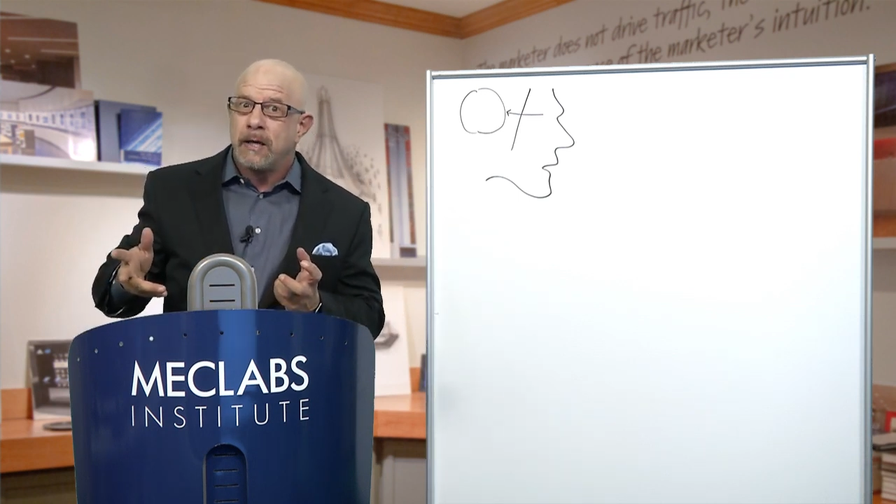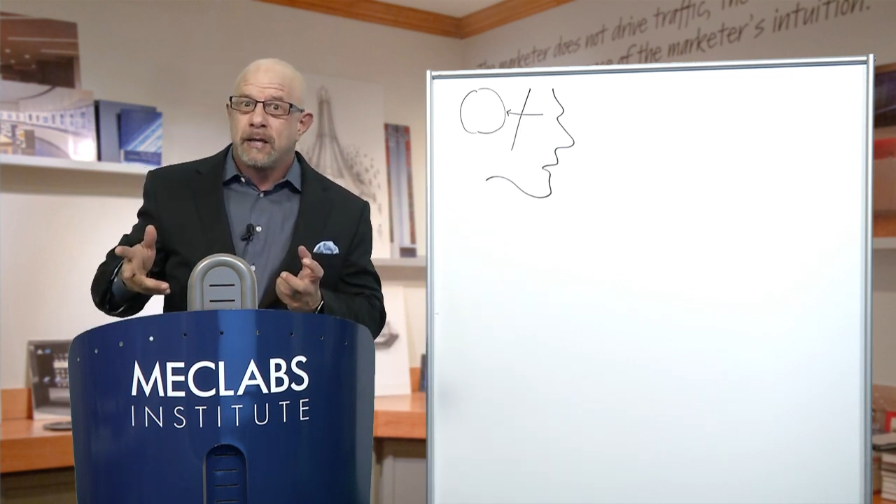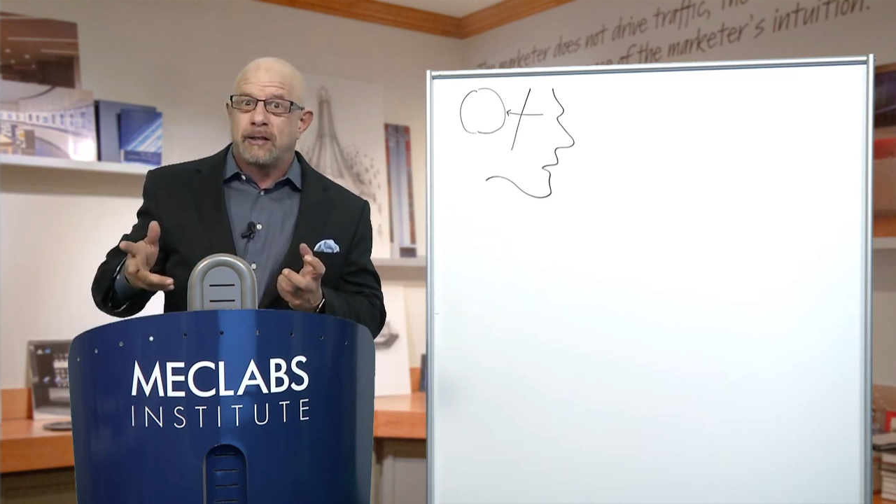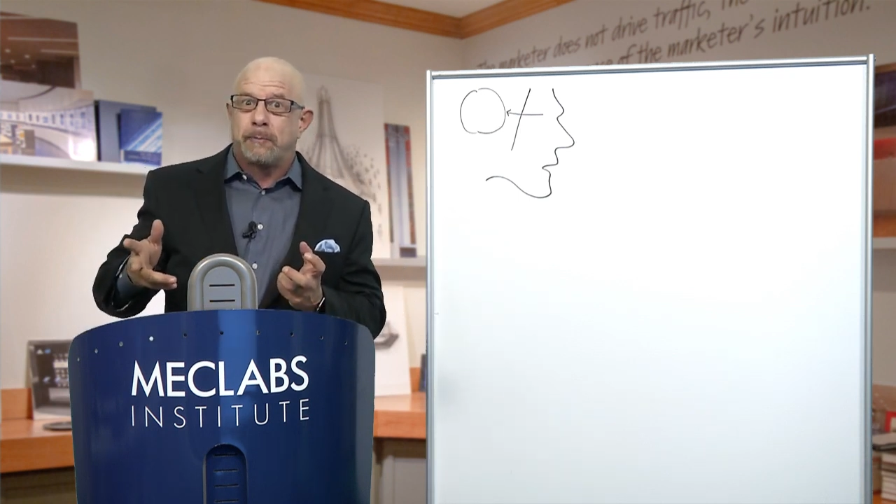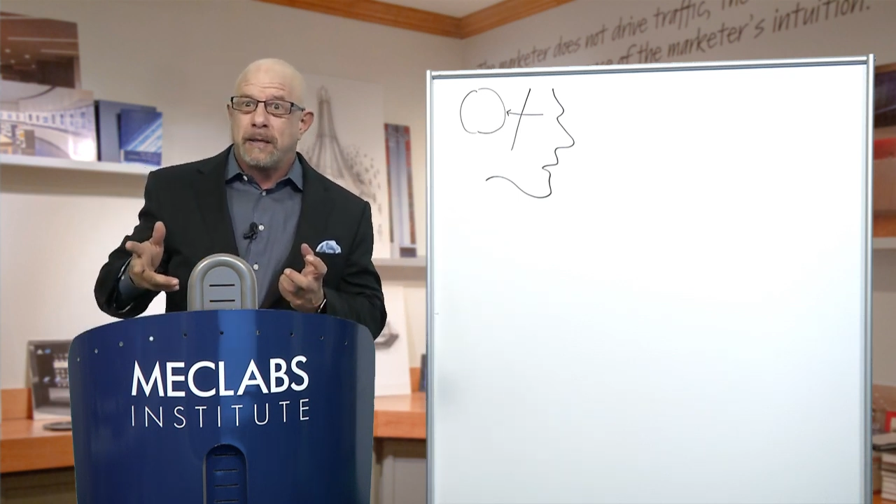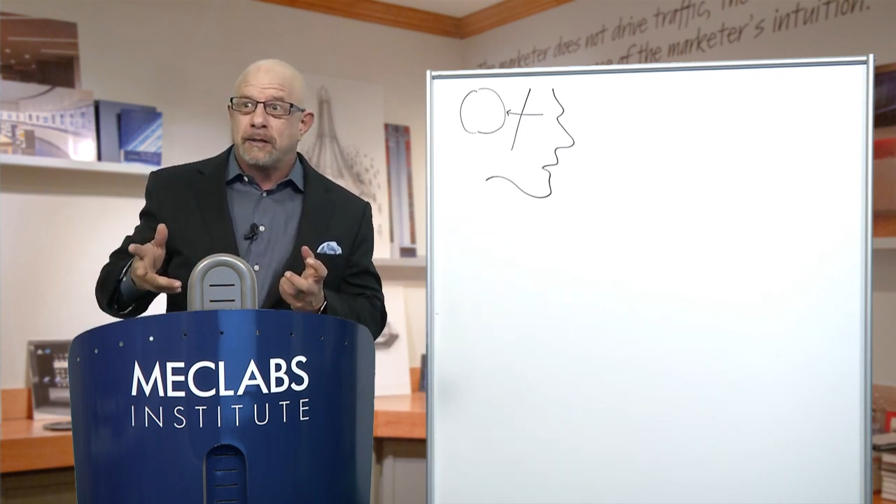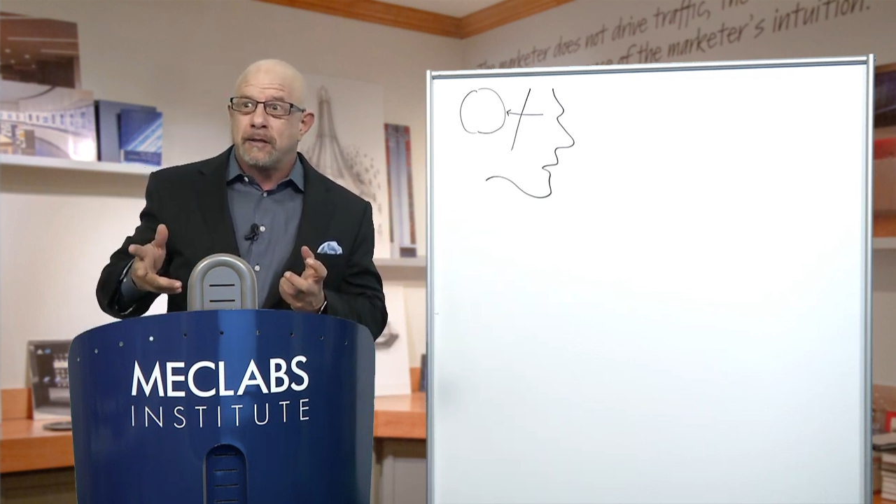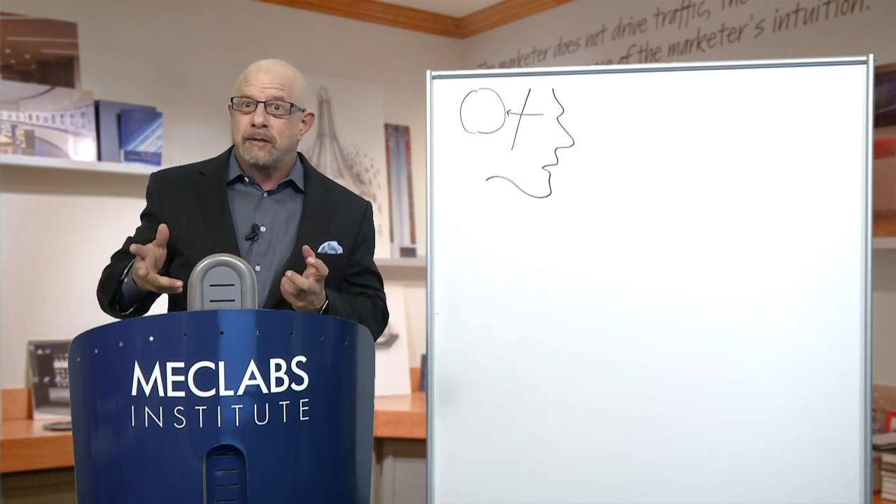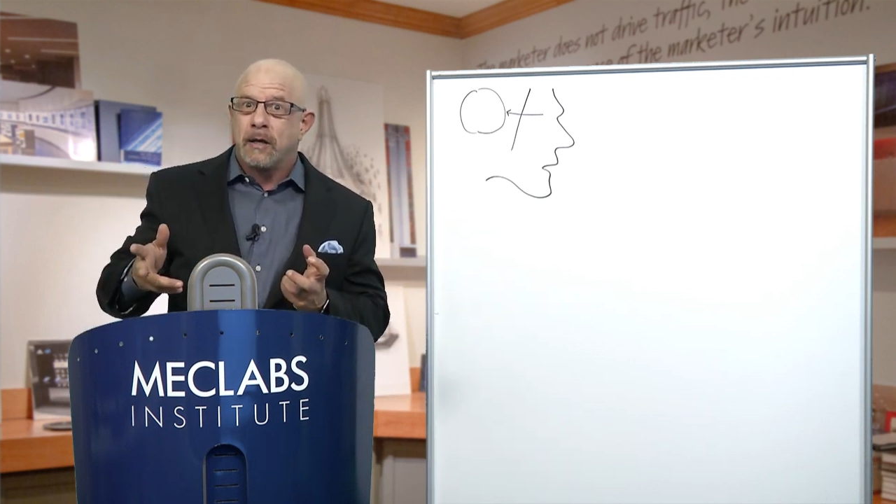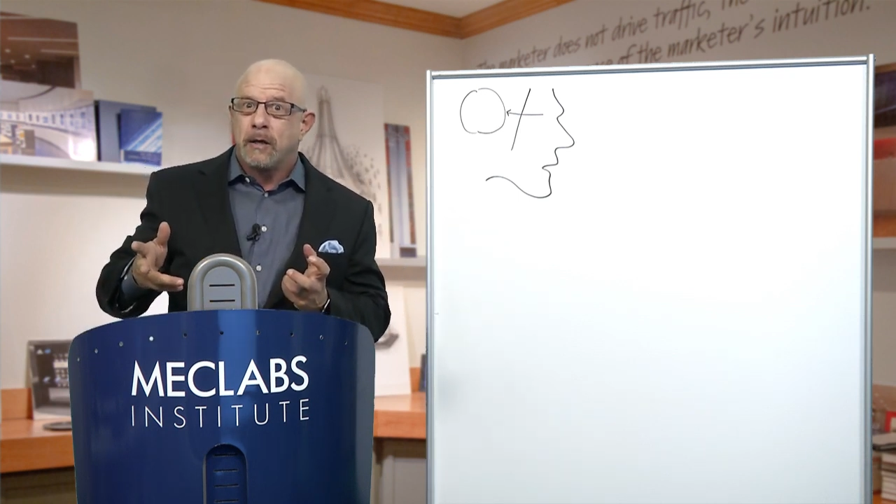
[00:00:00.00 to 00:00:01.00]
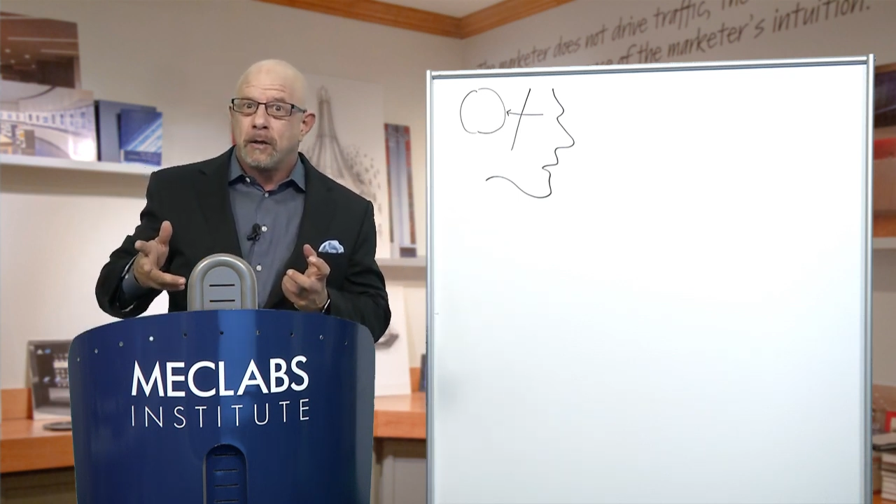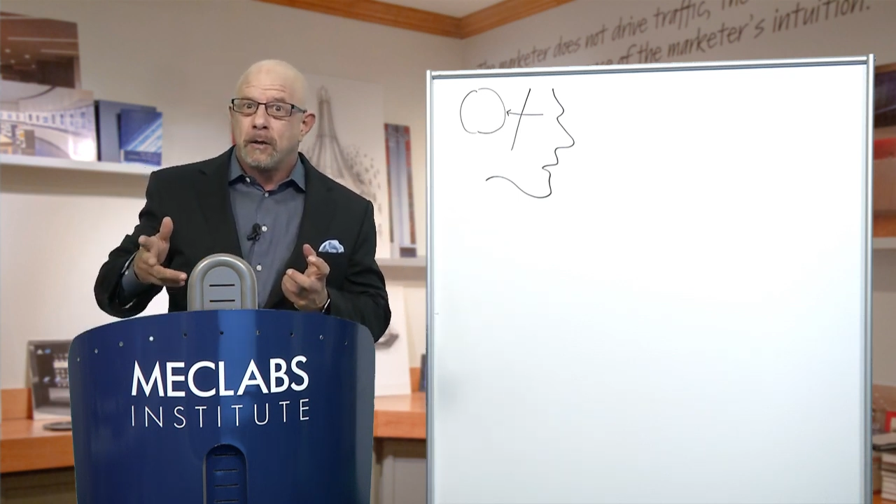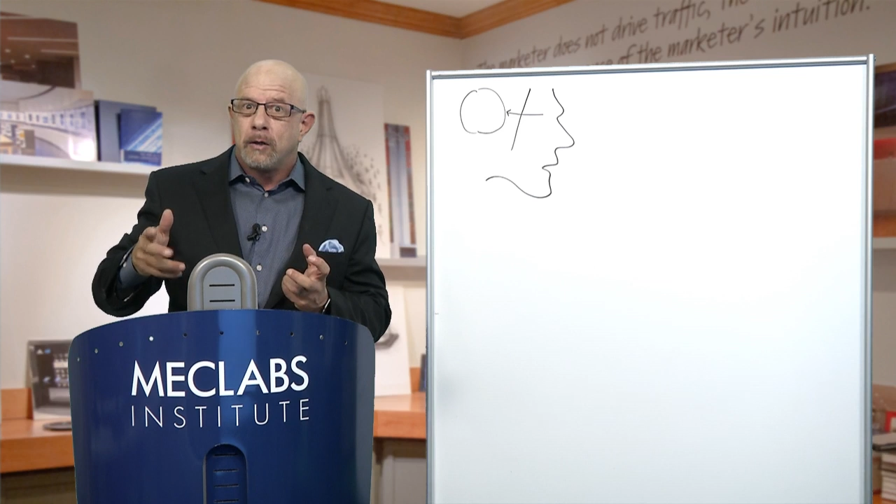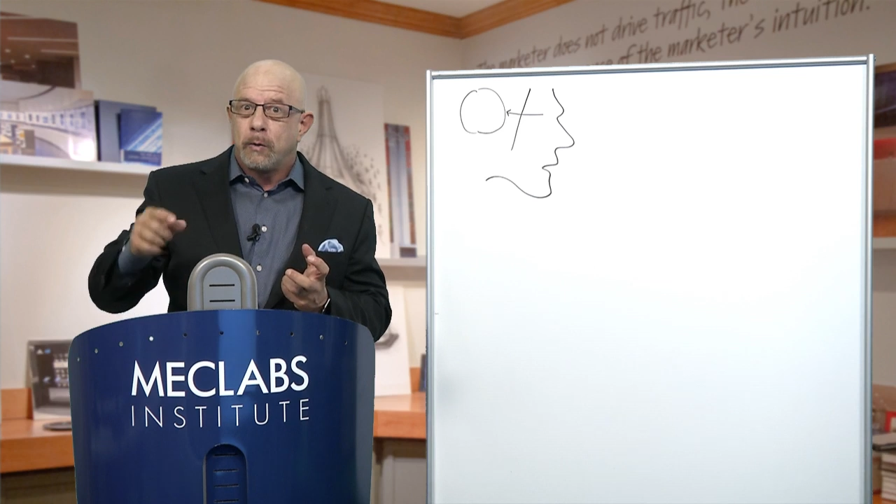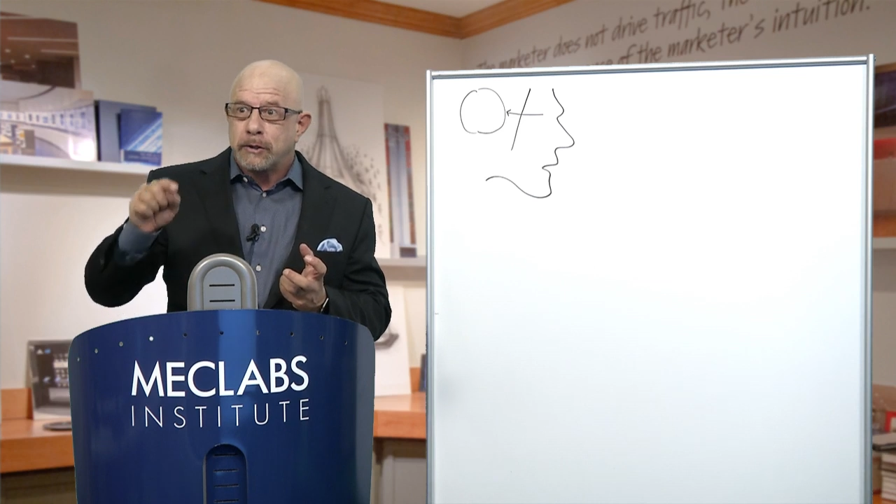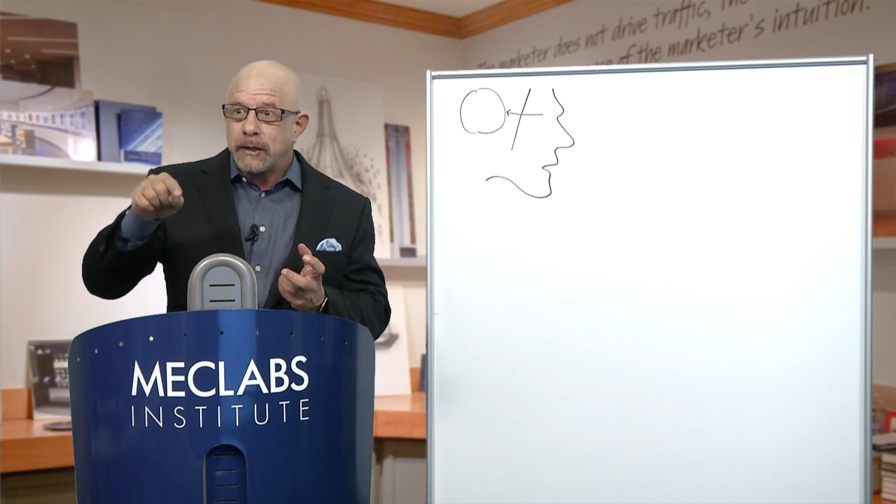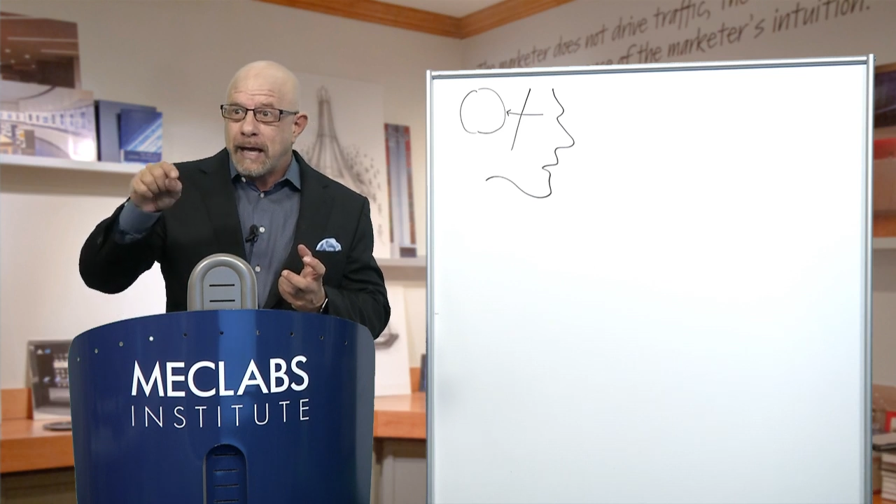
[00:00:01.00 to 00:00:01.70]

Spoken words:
Suspense is what's going to